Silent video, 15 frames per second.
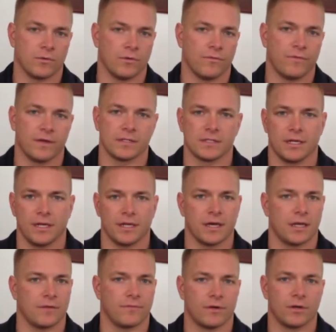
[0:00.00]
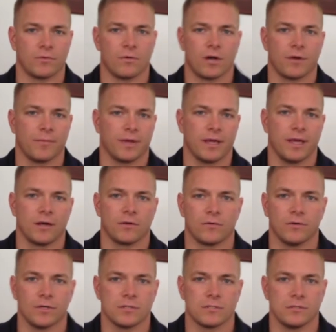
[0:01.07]
We'll fix any kind of underwater
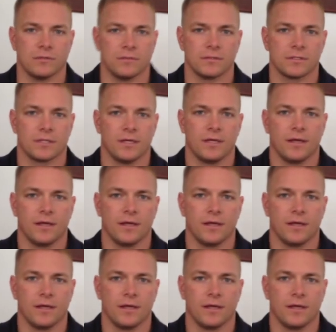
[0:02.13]
mechanical issues.